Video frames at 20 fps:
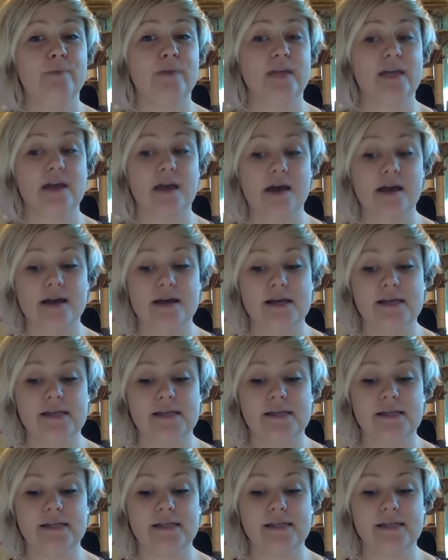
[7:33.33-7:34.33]

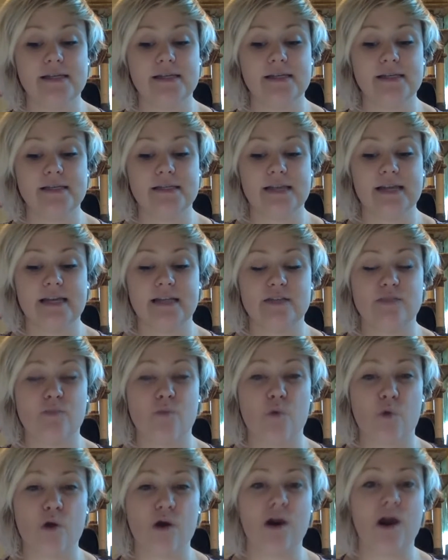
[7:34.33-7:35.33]
because it's more
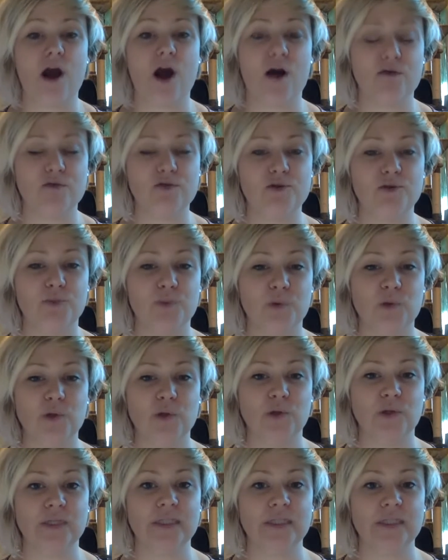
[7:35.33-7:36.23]
comfortable